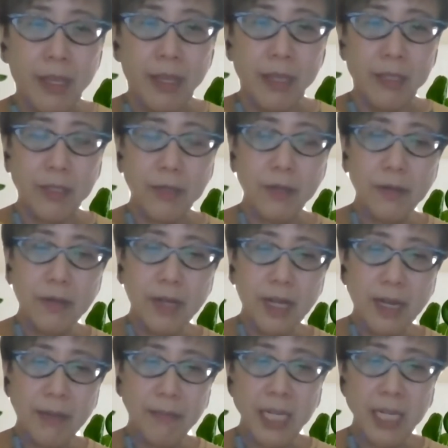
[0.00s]
So
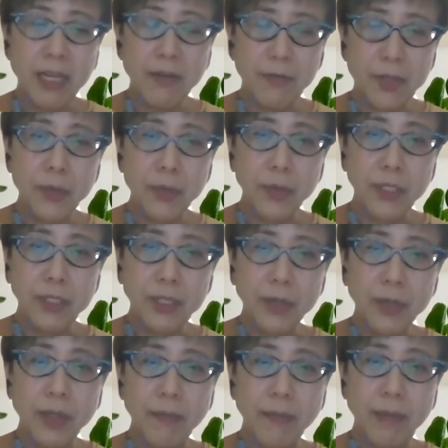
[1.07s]
many of you would
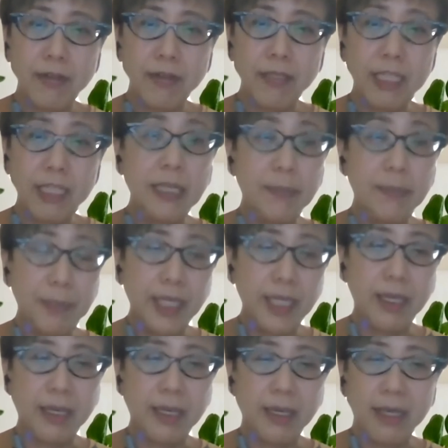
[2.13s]
know about
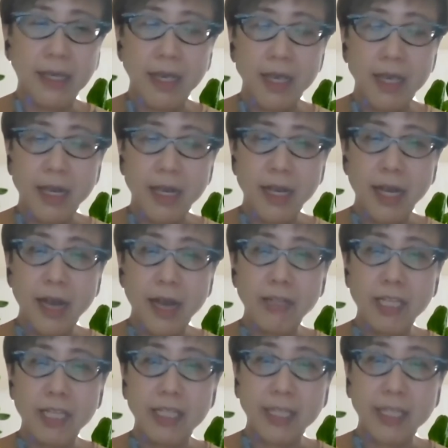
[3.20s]
EDB. How
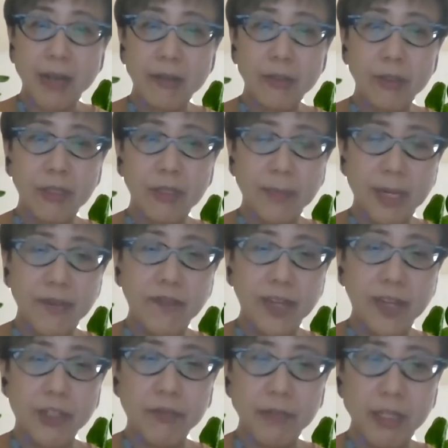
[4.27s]
they sell to the
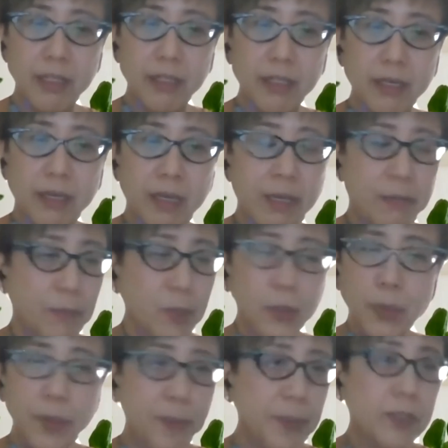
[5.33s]
manufacturers.
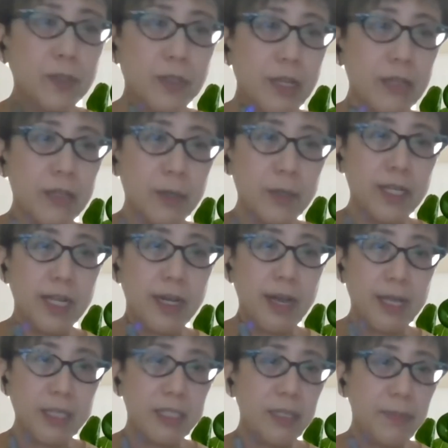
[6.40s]
Most people do not know that
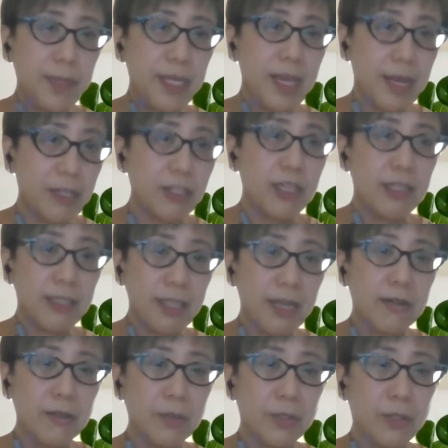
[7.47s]
NCB actually
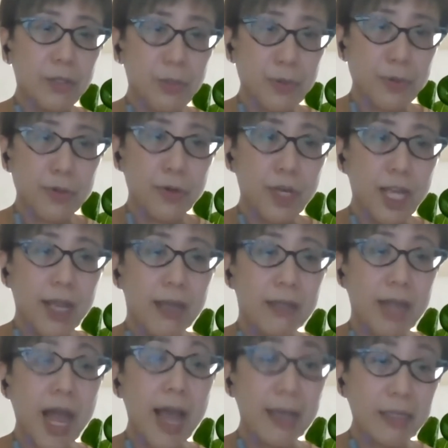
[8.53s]
sells to
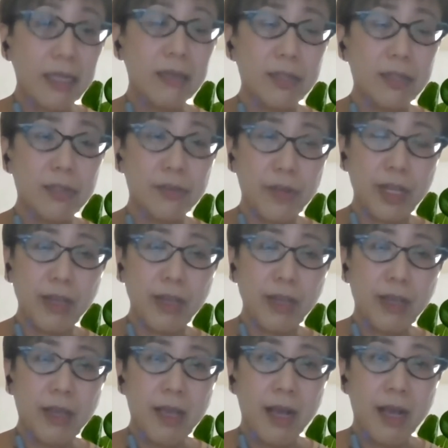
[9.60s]
the IT industry.
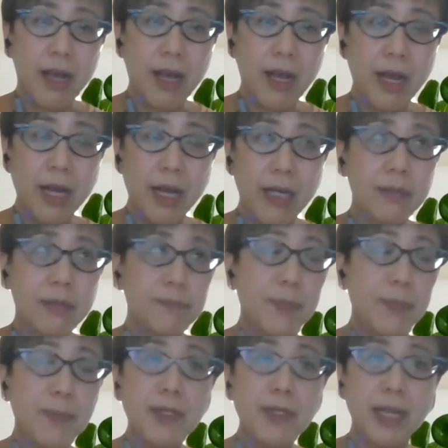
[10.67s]

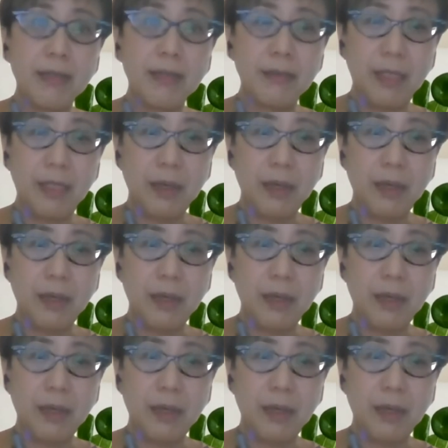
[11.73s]
people like the